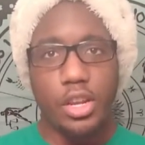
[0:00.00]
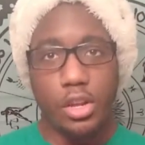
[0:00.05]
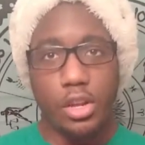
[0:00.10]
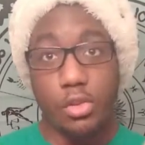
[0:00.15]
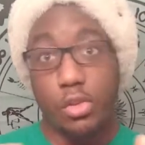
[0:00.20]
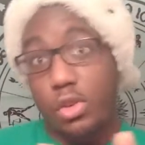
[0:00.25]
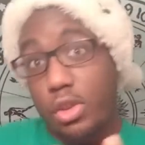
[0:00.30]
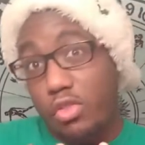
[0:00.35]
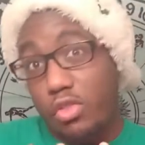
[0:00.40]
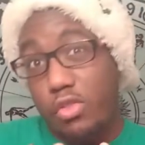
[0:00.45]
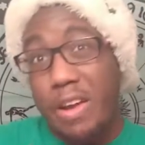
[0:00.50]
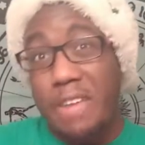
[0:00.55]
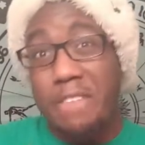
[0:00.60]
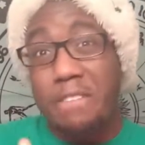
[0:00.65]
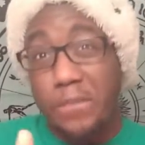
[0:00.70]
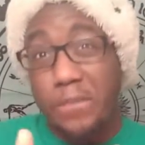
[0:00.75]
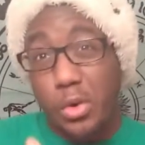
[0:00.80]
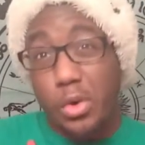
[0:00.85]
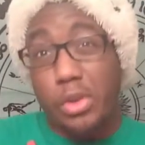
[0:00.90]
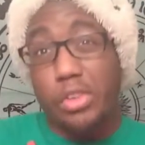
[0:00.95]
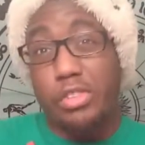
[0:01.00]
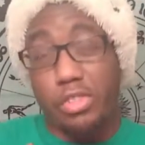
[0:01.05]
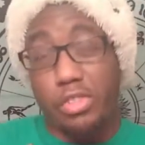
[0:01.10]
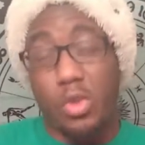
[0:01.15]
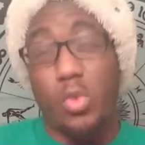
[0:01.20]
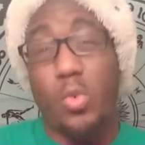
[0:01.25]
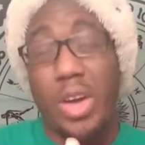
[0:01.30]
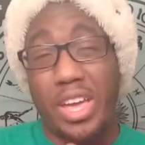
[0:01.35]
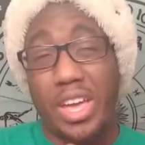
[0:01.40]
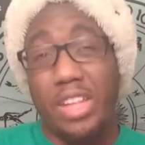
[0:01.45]
They're going to try and force
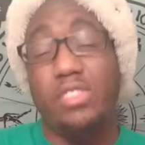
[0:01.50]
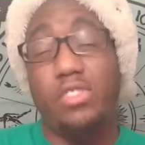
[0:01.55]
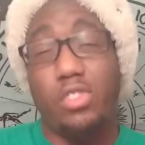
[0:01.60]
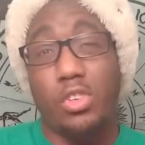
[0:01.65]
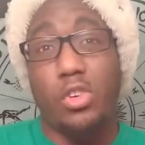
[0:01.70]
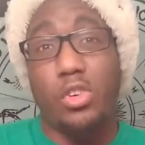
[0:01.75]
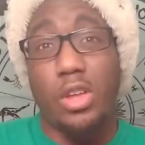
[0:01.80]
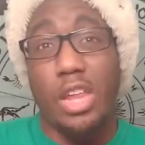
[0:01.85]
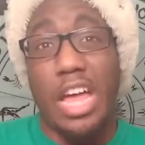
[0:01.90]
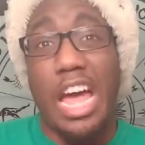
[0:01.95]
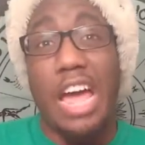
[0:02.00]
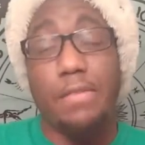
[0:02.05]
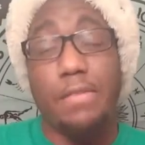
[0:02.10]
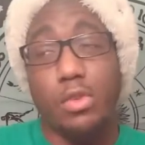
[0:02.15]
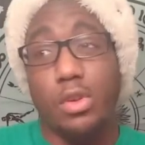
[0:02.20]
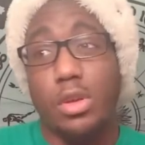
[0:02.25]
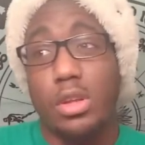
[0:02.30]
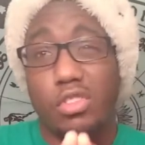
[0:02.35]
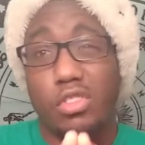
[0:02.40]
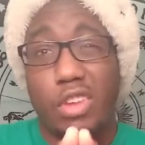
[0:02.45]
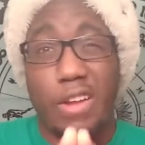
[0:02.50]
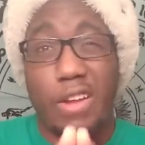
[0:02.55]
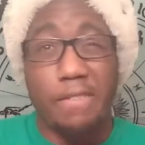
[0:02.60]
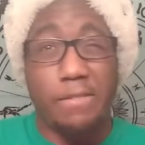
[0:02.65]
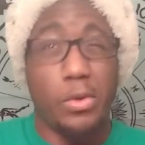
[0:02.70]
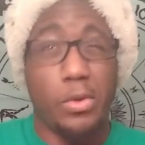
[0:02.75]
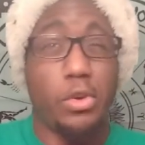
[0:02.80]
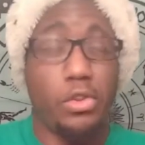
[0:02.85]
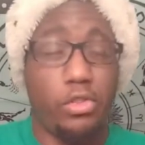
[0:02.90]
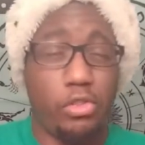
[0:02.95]
their way into your life. They're going to try
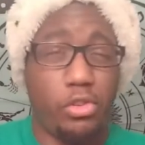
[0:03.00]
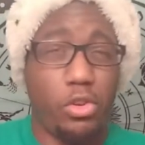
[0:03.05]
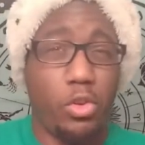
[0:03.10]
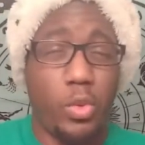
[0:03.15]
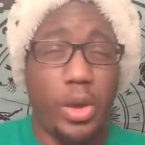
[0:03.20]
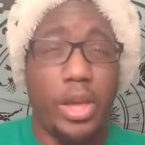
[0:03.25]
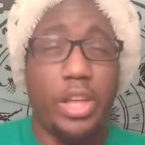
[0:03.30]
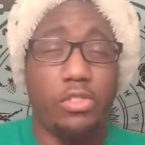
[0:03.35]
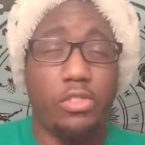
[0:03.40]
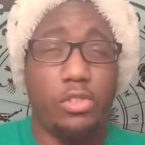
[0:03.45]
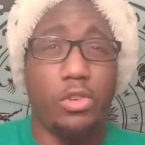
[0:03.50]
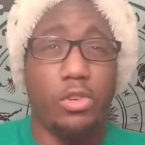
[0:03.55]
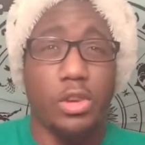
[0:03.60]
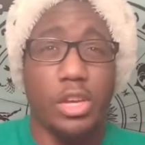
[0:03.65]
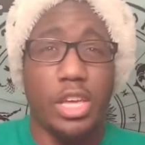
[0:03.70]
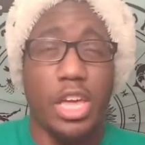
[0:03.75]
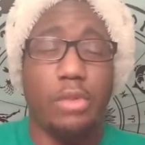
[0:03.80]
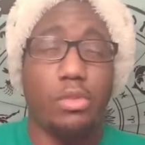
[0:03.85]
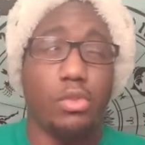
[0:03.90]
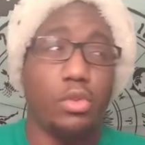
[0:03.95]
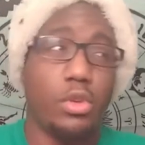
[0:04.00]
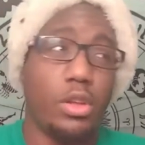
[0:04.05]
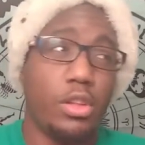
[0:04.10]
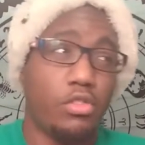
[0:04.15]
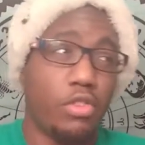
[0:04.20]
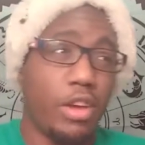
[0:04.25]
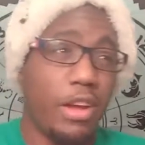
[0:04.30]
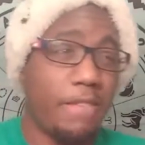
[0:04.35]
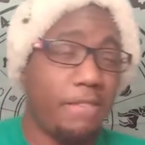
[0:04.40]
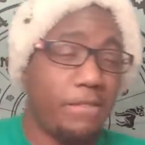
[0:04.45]
and force your way into your cave. They're
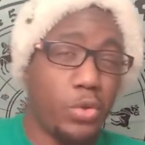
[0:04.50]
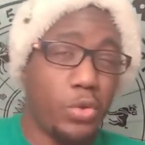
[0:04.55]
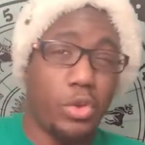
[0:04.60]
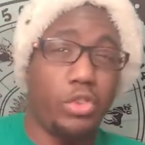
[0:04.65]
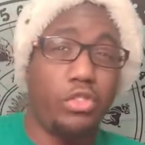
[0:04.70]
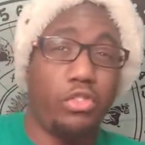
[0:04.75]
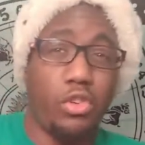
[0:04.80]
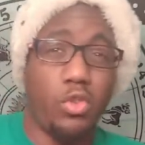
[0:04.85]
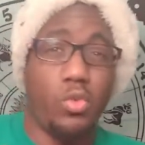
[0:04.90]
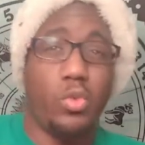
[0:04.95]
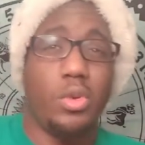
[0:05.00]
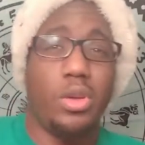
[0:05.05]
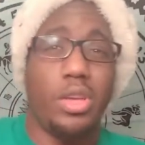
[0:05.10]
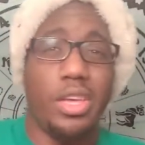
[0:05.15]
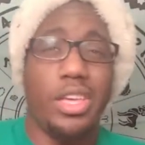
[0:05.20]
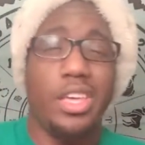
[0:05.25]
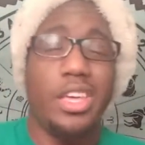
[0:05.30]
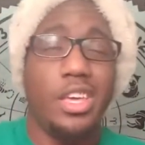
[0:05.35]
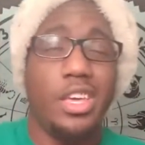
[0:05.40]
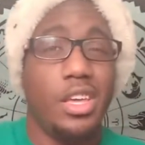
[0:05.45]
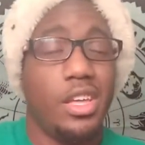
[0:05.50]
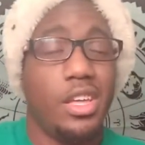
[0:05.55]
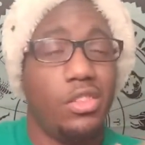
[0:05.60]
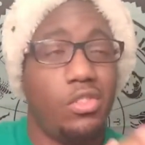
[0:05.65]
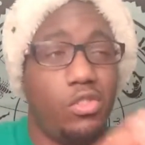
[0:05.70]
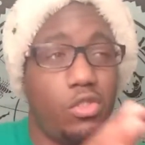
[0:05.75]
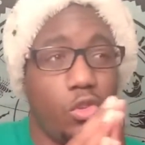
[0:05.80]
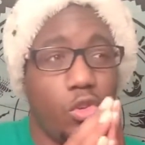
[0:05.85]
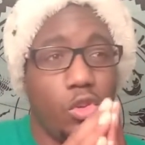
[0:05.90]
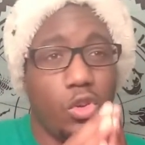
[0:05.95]
going to try and force your way
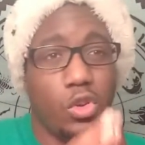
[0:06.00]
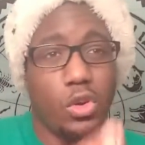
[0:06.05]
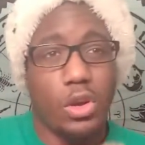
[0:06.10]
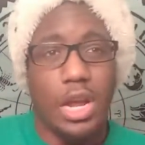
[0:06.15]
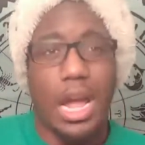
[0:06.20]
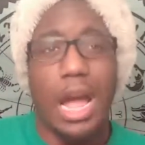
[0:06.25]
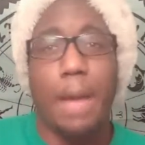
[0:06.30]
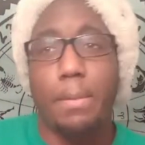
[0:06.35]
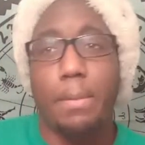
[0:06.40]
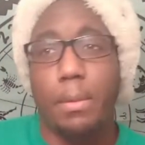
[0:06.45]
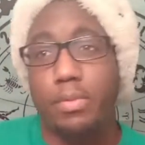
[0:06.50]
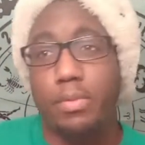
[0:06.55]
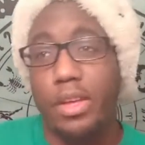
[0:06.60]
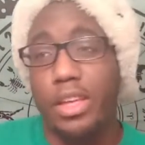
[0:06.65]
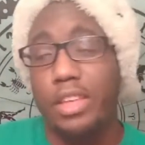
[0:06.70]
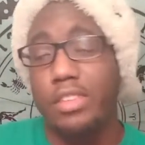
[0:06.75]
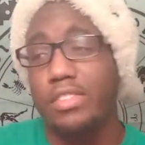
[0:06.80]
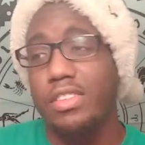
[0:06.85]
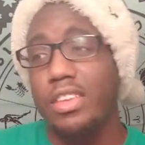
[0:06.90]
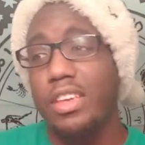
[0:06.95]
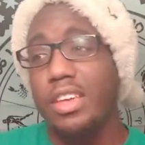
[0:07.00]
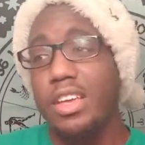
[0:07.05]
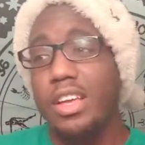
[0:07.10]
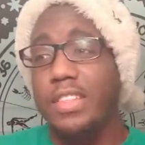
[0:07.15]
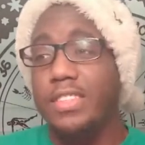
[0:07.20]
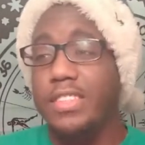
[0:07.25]
into your happy place.